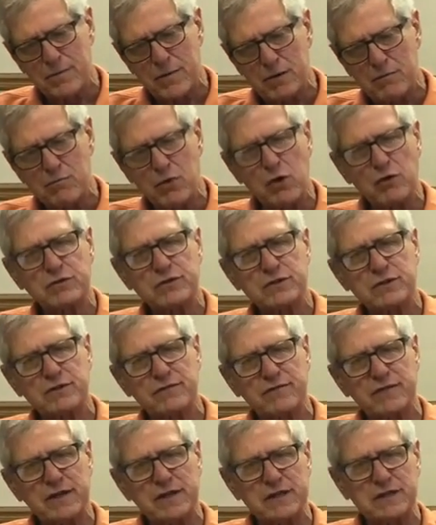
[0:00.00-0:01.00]
most
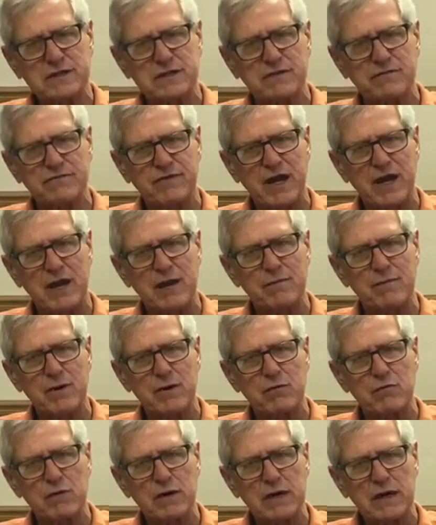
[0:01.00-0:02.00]
of these
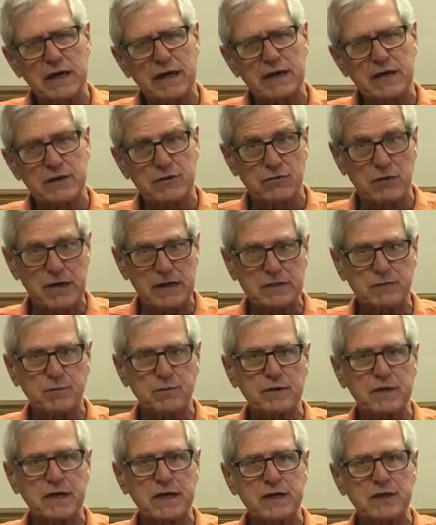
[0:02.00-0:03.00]
development-related
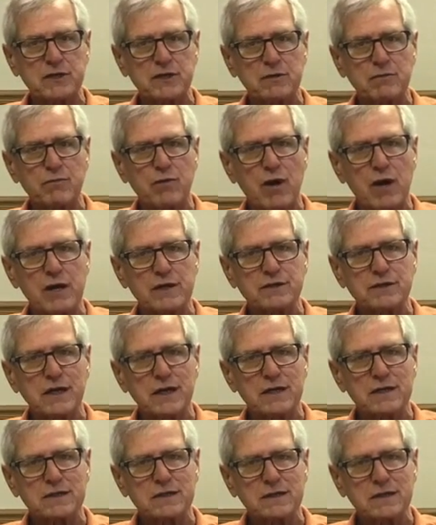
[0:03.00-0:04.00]
transportation
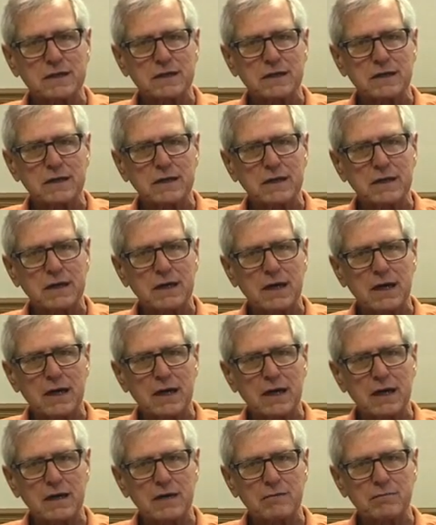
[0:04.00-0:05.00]
projects
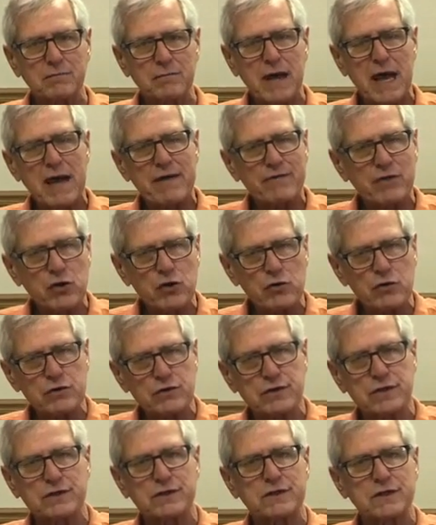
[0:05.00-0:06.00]
have an
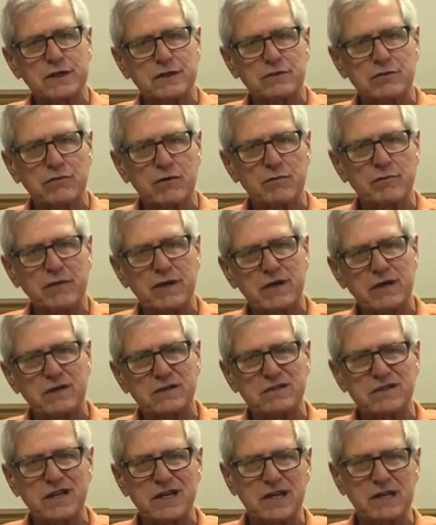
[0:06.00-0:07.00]
urgency to them
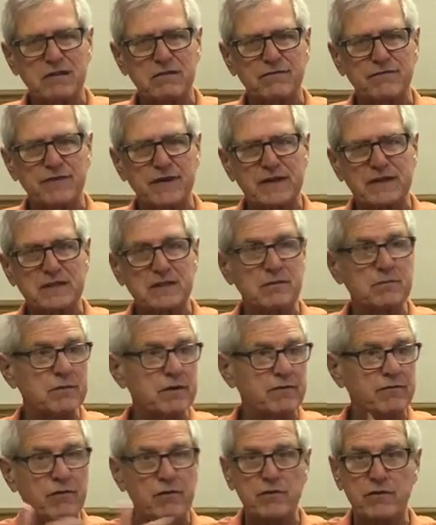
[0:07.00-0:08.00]
because they didn't fix them
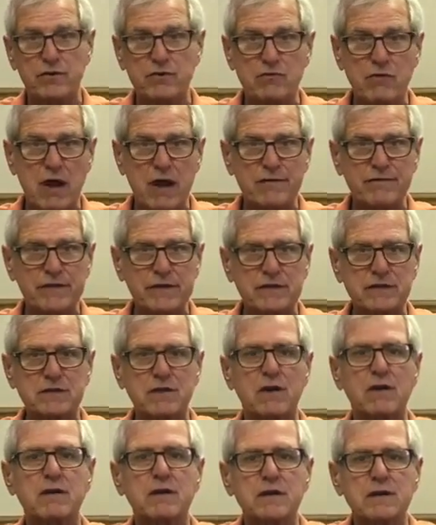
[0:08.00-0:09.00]
before the traffic
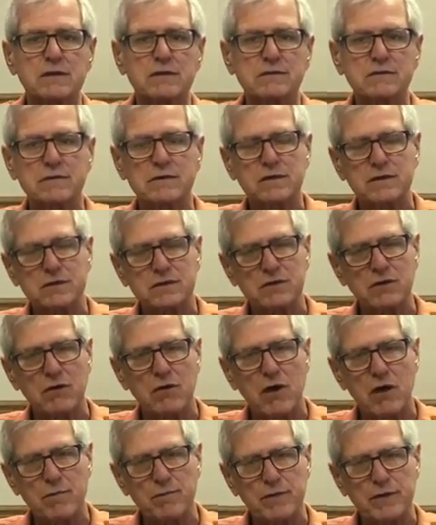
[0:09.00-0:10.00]
started. And so
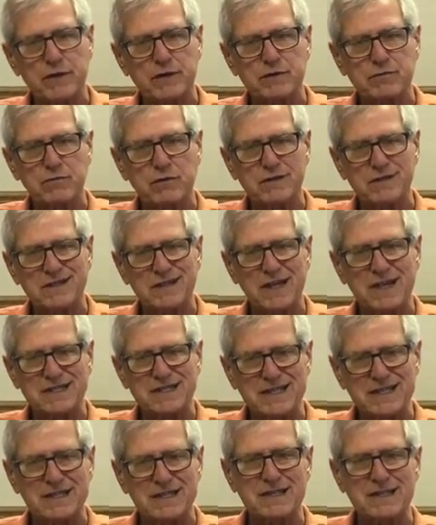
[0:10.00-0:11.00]
our pitch was,
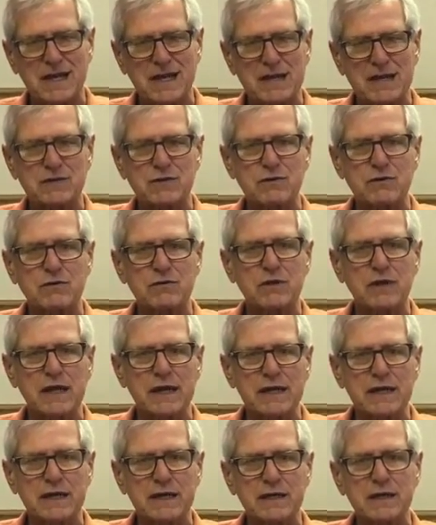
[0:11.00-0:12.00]
let's get that turn
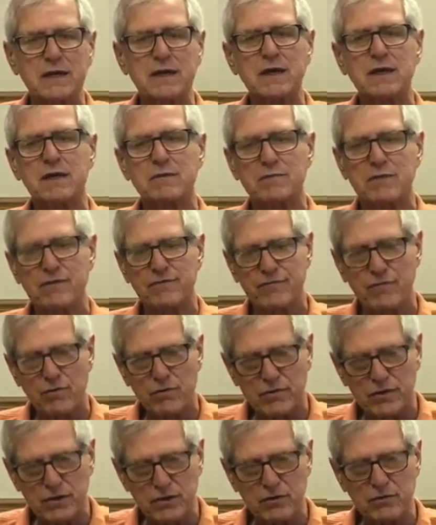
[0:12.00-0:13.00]
lane in
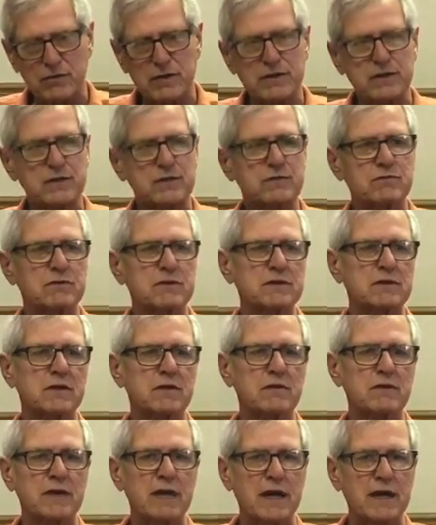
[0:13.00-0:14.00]
before the new industry is
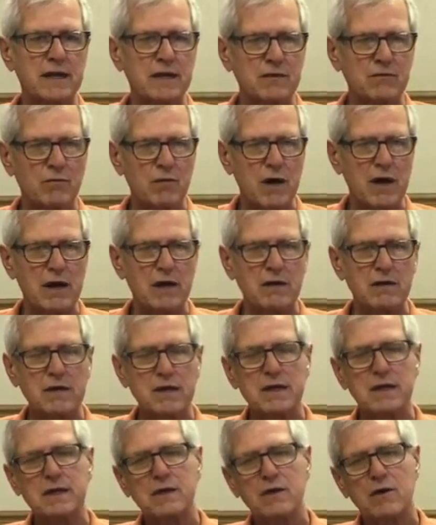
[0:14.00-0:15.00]
located, while
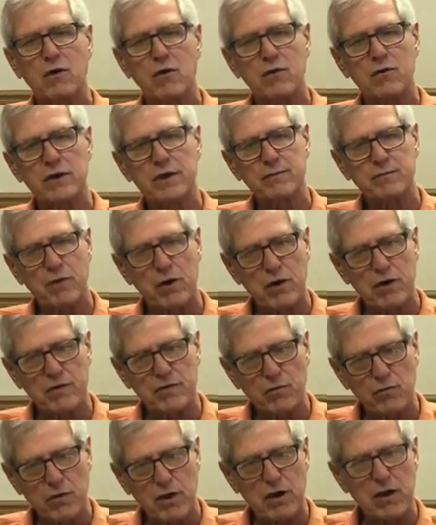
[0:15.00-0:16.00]
only part of
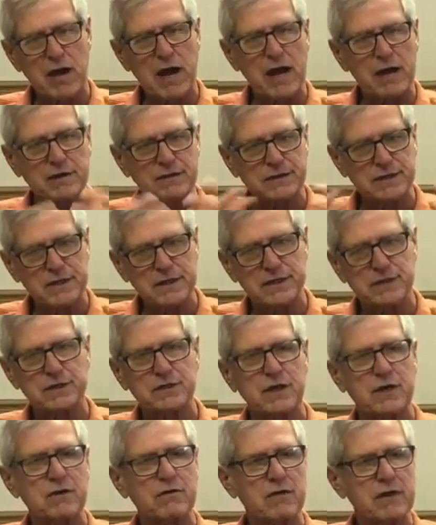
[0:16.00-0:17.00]
the warehousing is
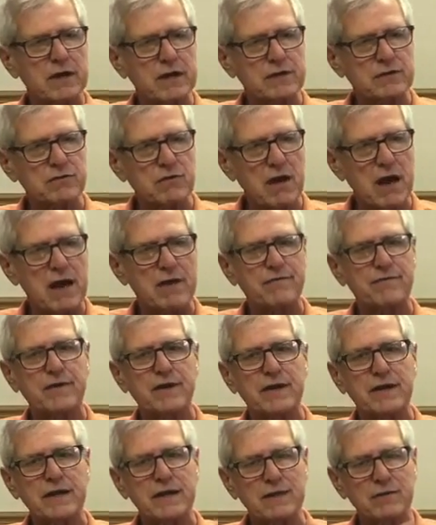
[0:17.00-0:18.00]
generating
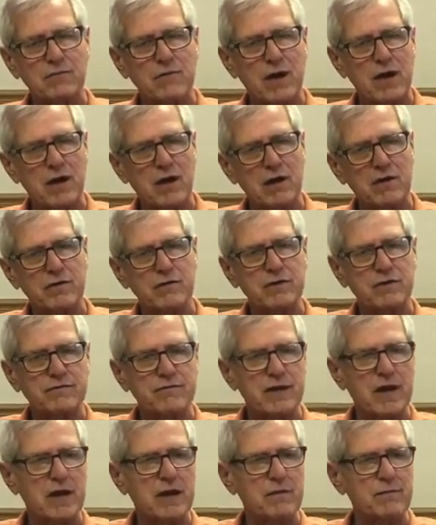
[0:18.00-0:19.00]
traffic and while other
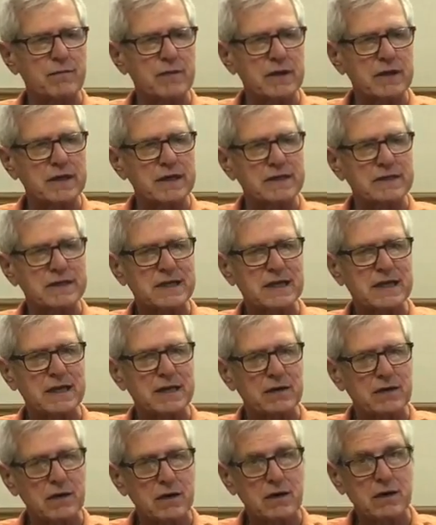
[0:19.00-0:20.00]
development is
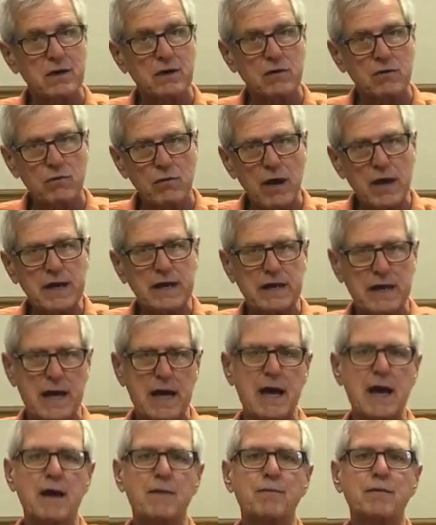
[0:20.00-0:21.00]
getting ready to
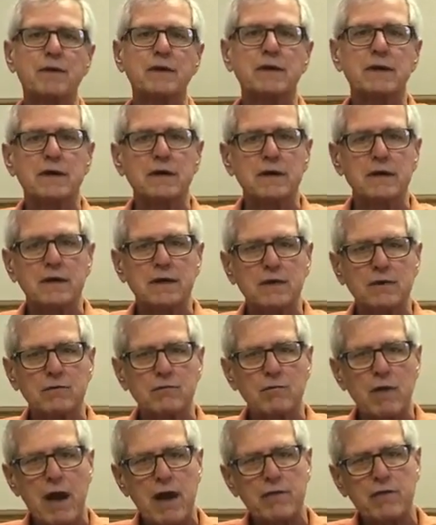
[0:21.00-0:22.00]
happen,
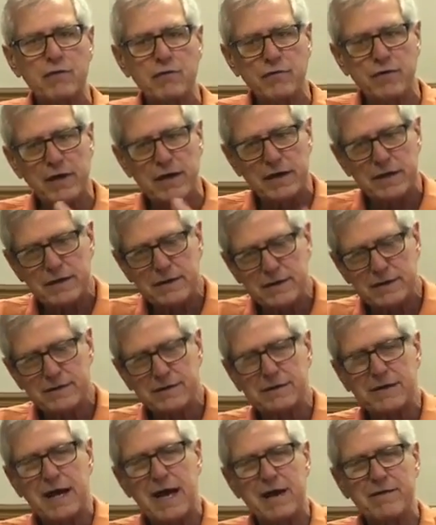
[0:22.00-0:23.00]
rather than
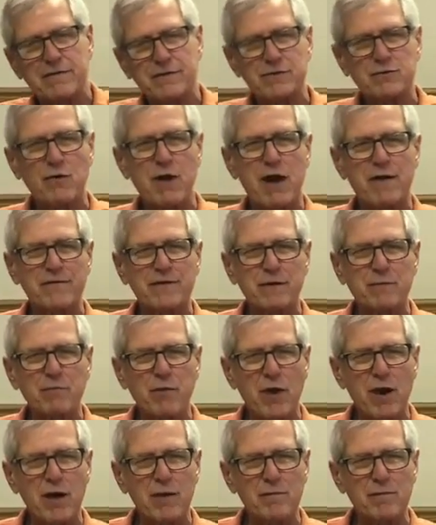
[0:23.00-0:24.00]
have a traffic
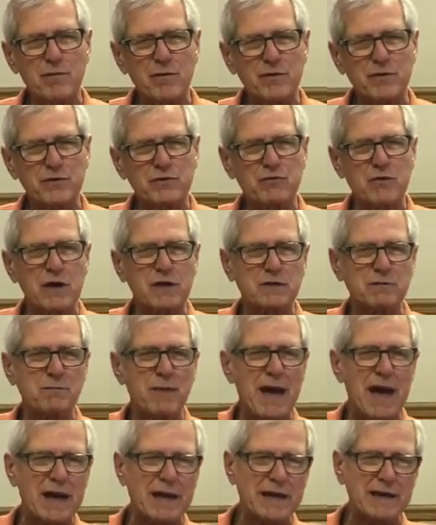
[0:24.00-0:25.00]
problem with trucks
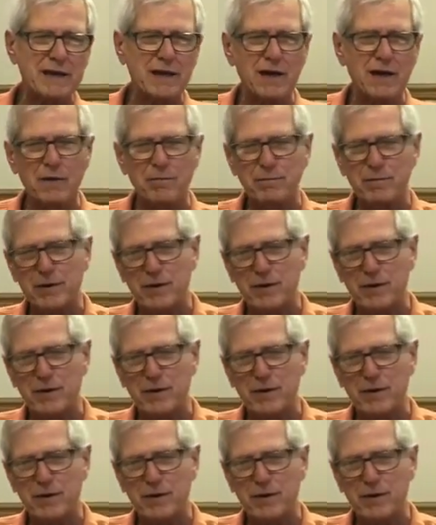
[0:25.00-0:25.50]
backing up